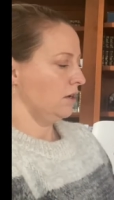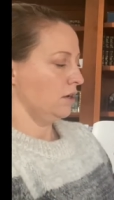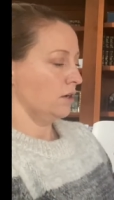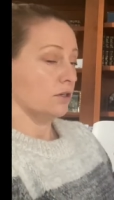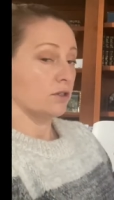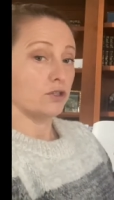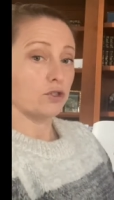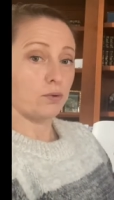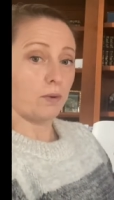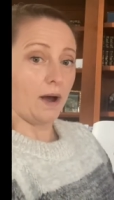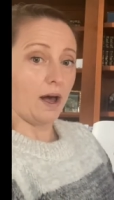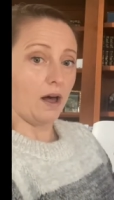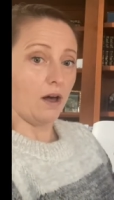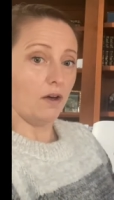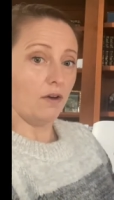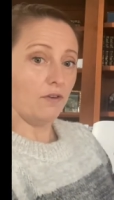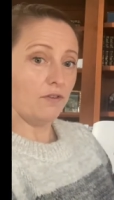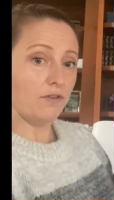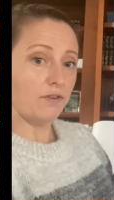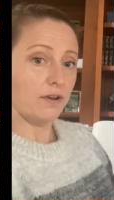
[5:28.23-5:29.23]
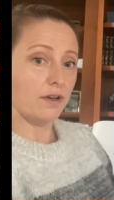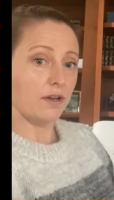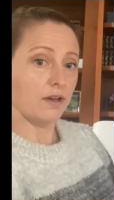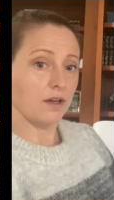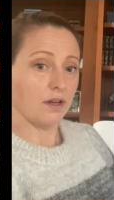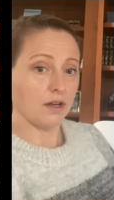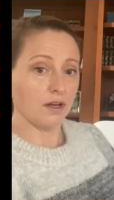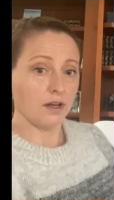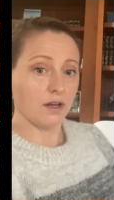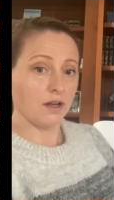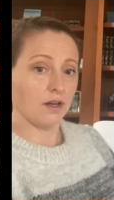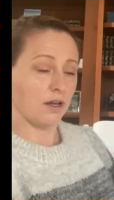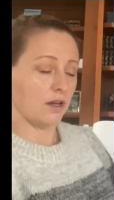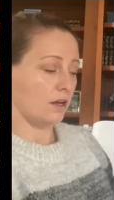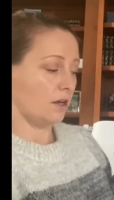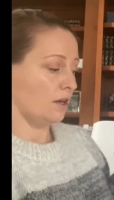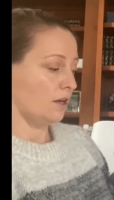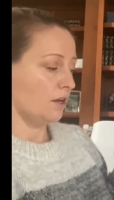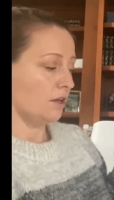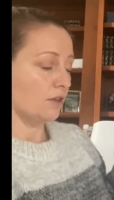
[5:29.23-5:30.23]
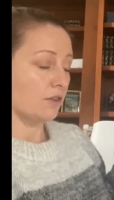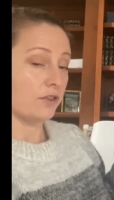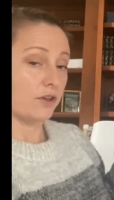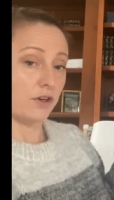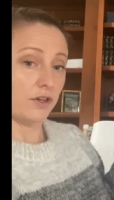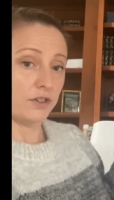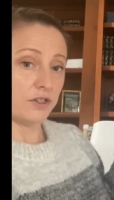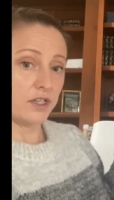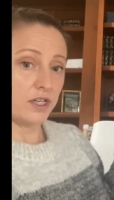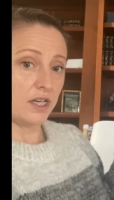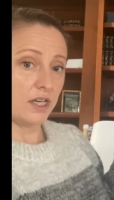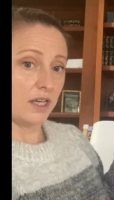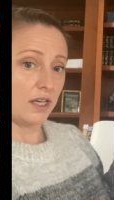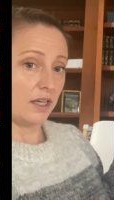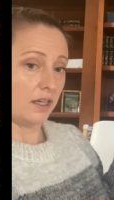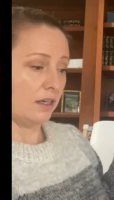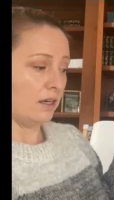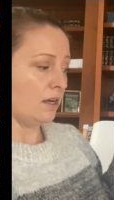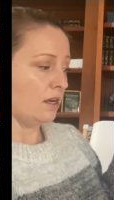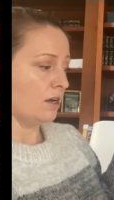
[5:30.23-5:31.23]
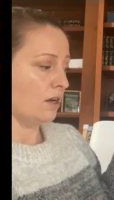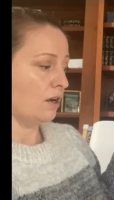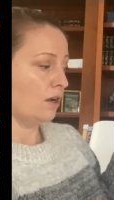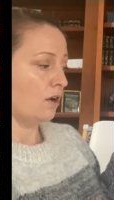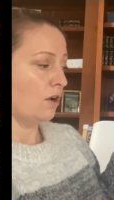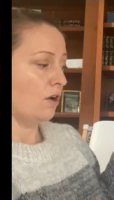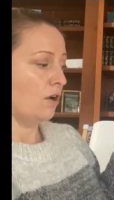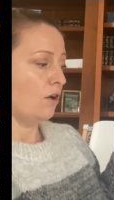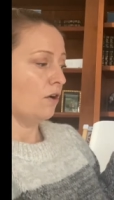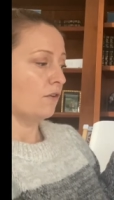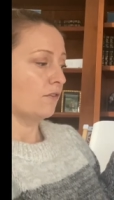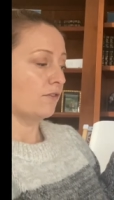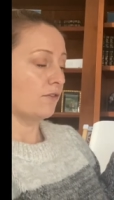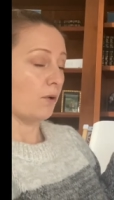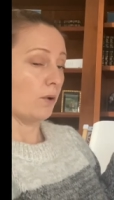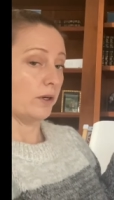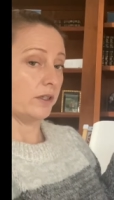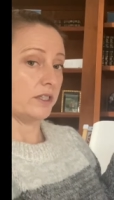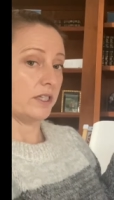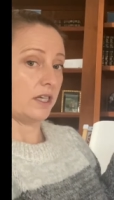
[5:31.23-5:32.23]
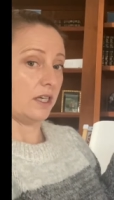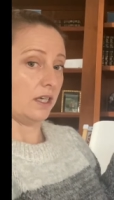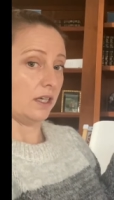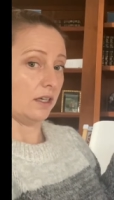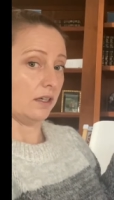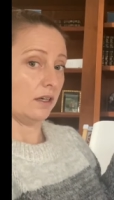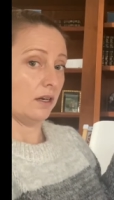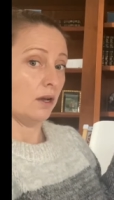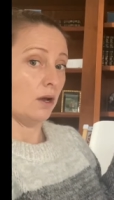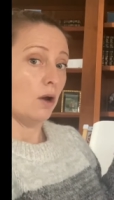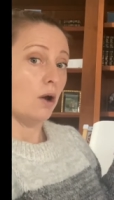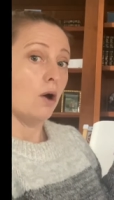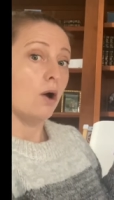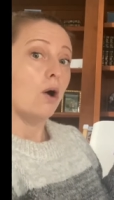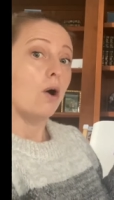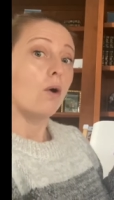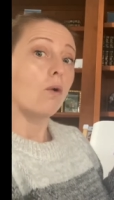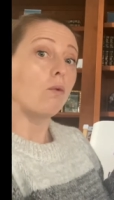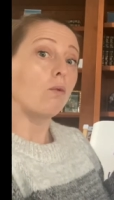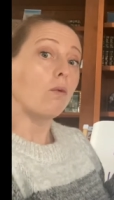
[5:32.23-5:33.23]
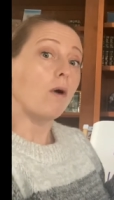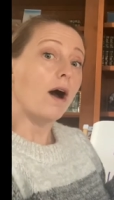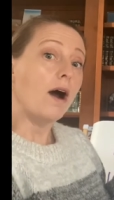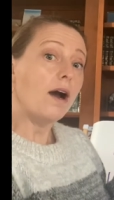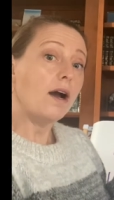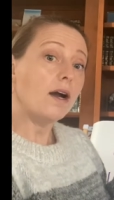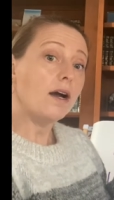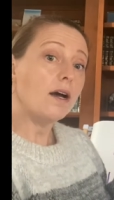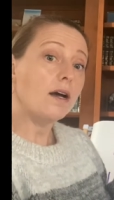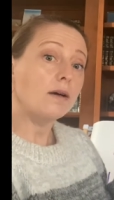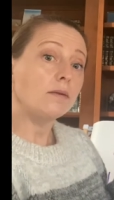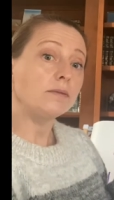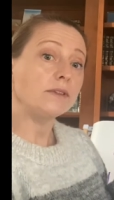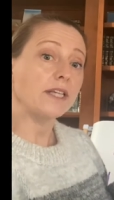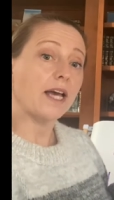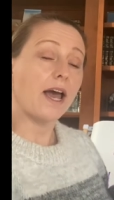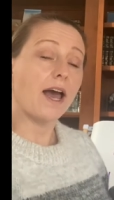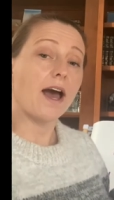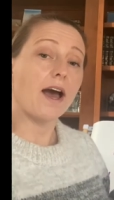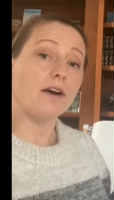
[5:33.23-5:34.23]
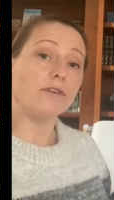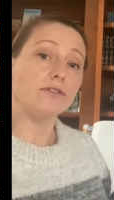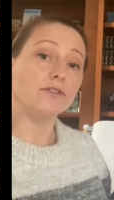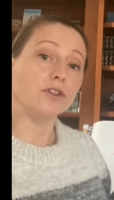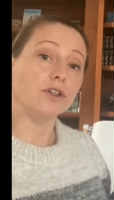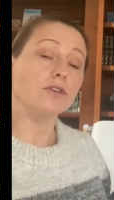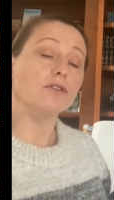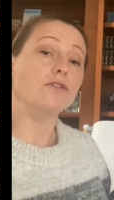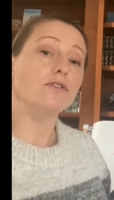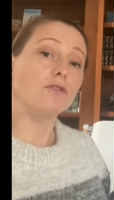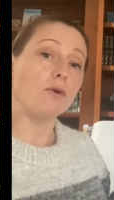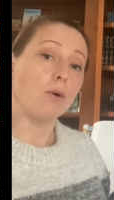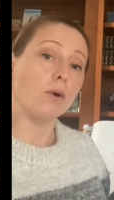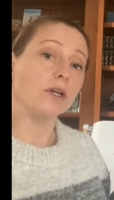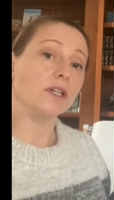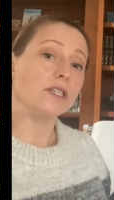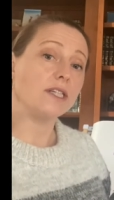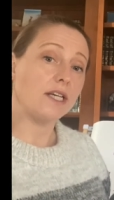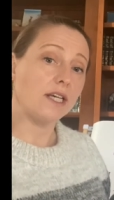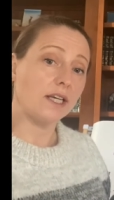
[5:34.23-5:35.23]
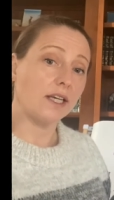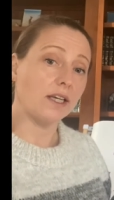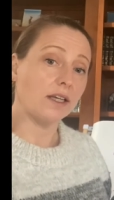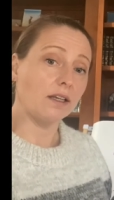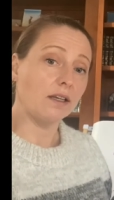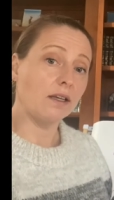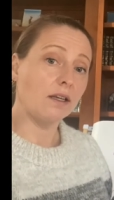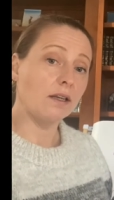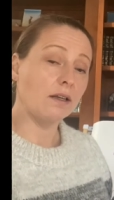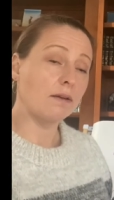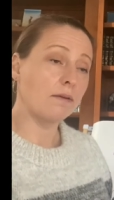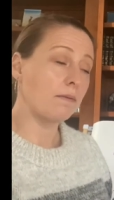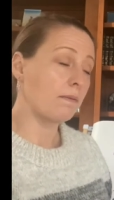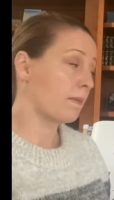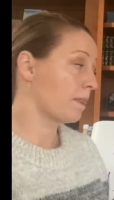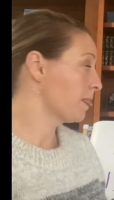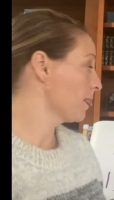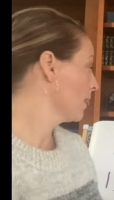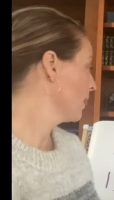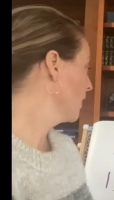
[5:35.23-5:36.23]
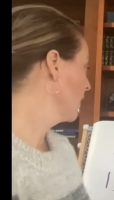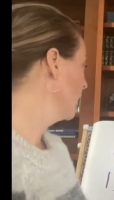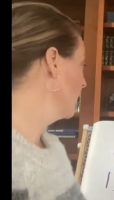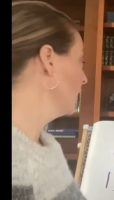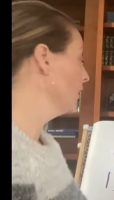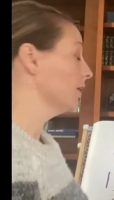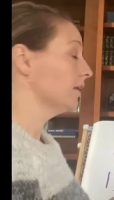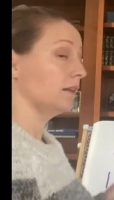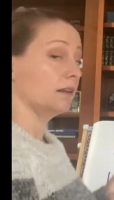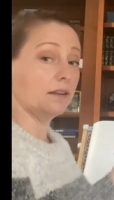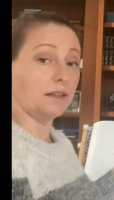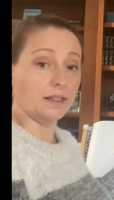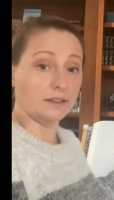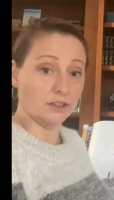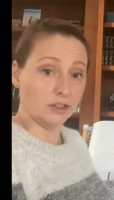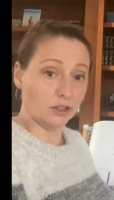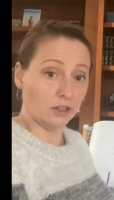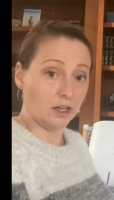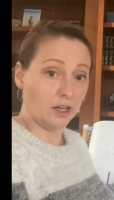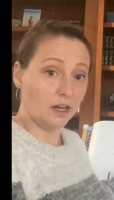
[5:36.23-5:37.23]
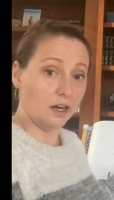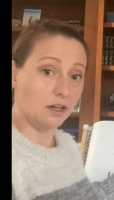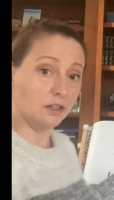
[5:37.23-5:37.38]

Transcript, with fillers: 12, 13, 14. What comes after 14? Let's look at our